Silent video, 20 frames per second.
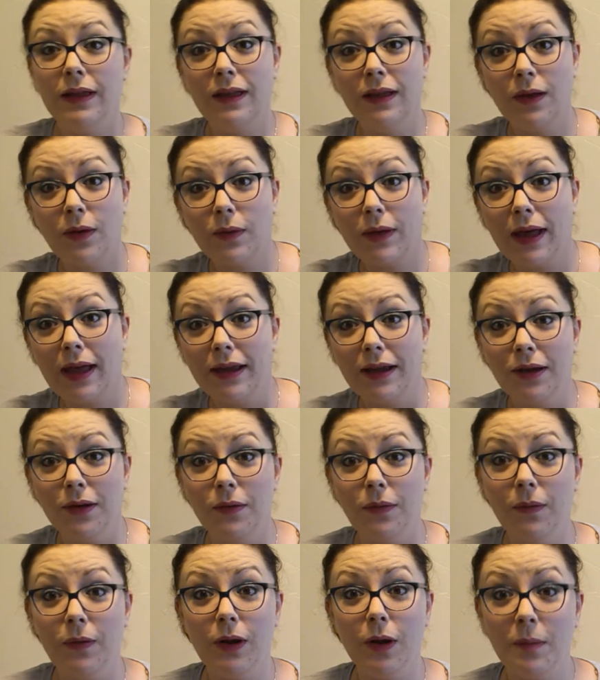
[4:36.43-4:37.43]
Okay,
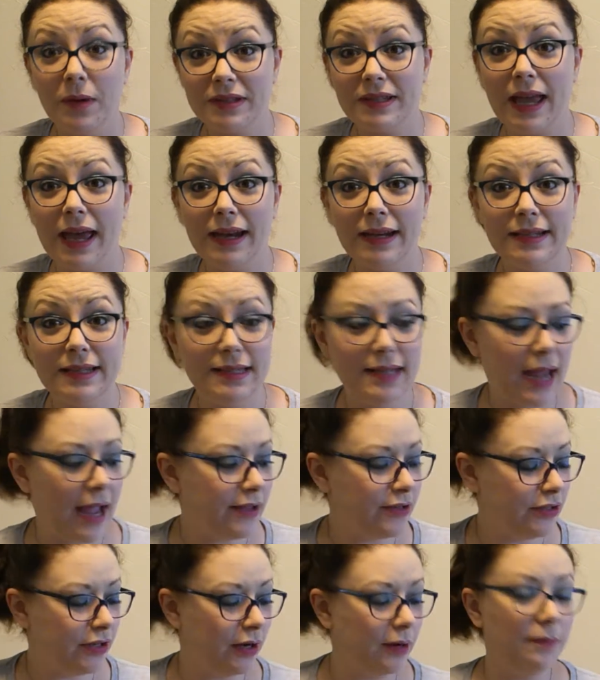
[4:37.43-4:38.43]
we almost had a
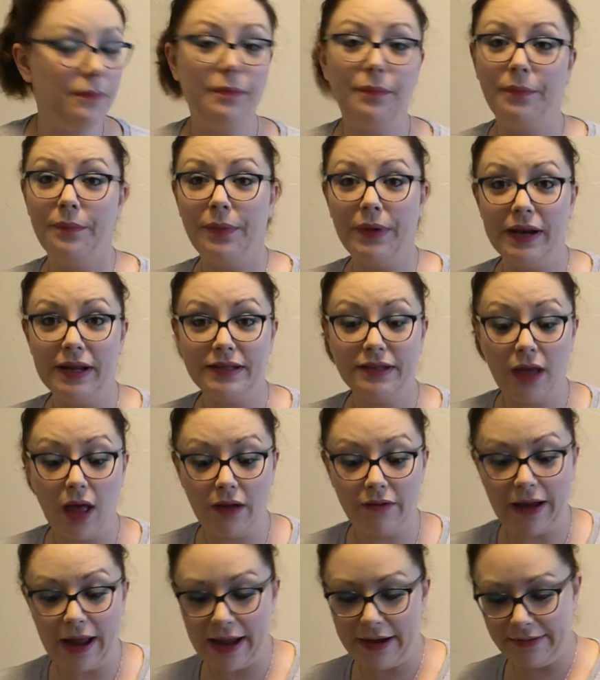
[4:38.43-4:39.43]
disaster, but it's all
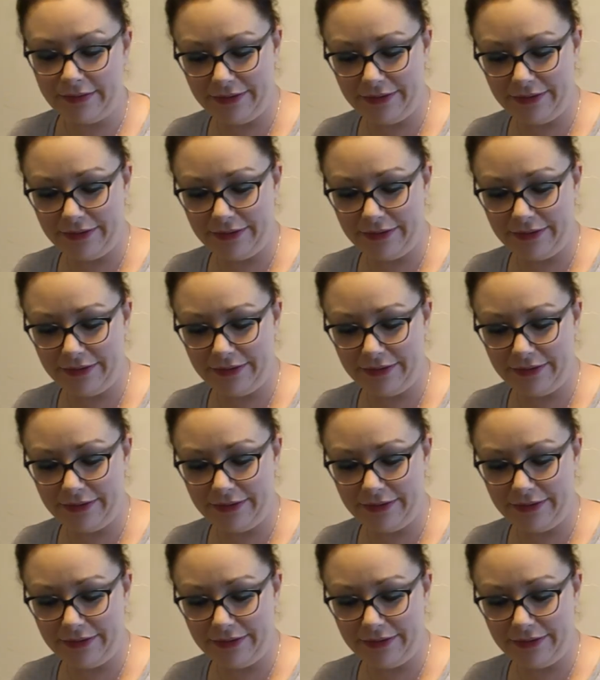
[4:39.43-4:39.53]
right.